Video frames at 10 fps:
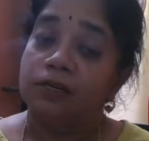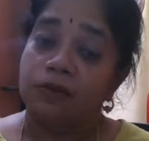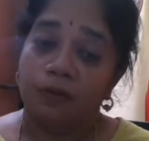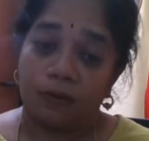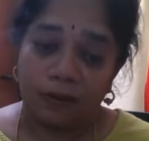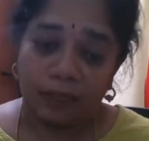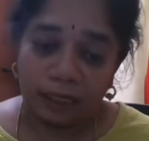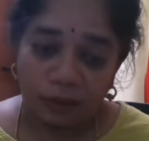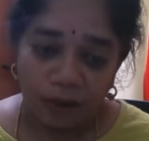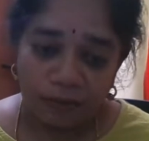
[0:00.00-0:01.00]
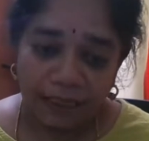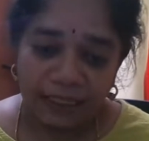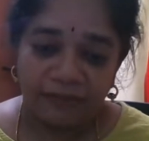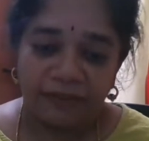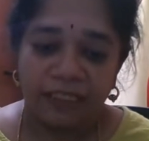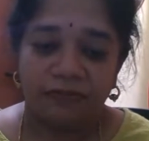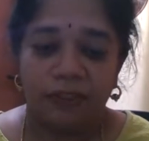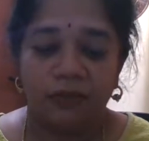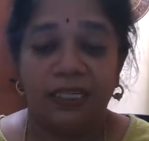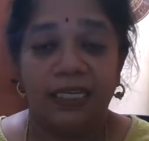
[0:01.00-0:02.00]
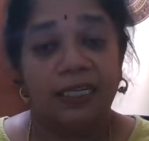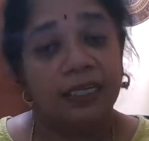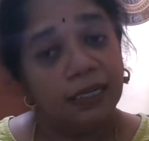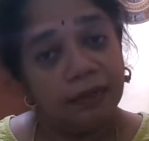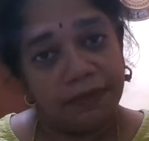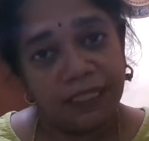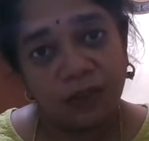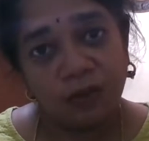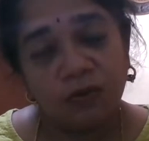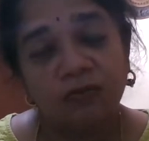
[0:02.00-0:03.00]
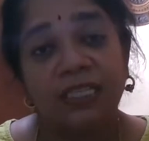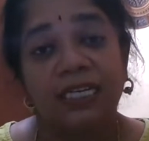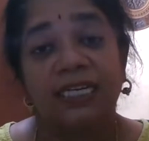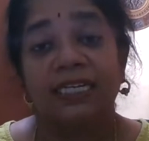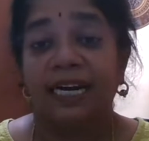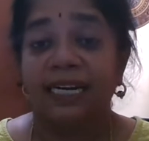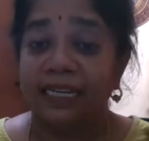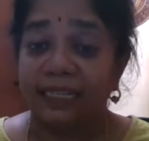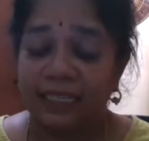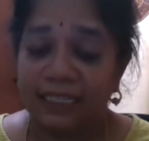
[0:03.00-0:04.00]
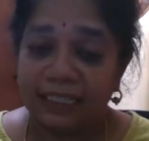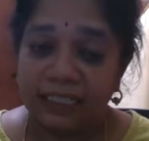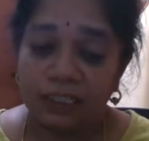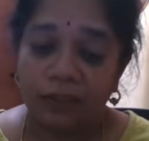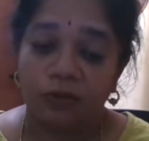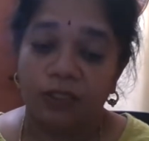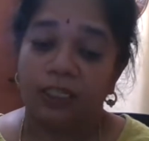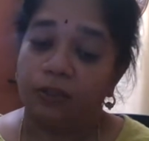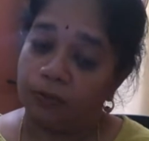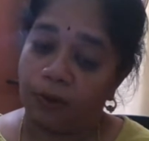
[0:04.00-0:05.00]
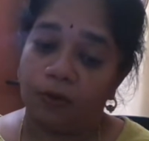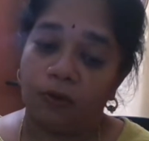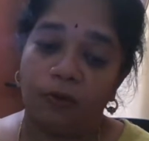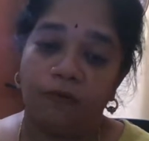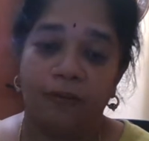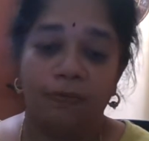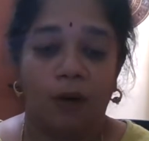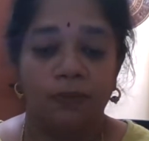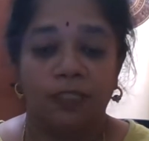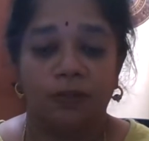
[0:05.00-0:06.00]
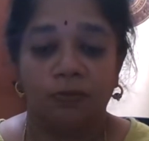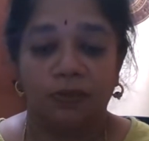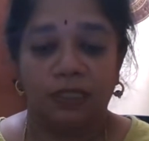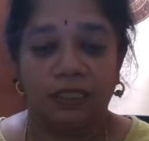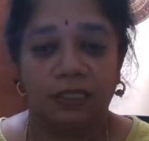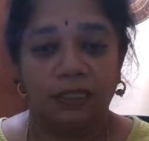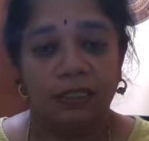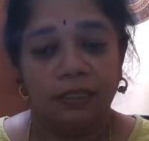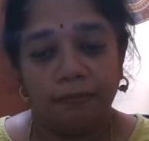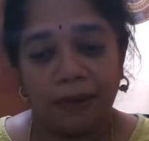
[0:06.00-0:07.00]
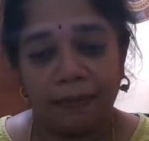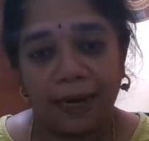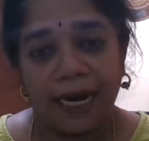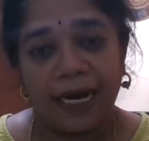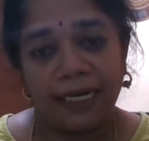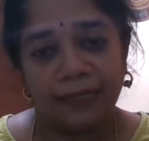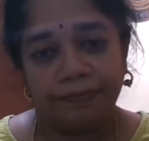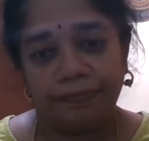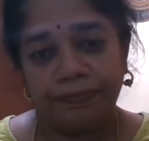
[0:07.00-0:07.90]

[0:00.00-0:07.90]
So that's all, my dear friends, for today. Meet you with an, another interesting story tomorrow from Mommy Shrav Musings. Bye-bye.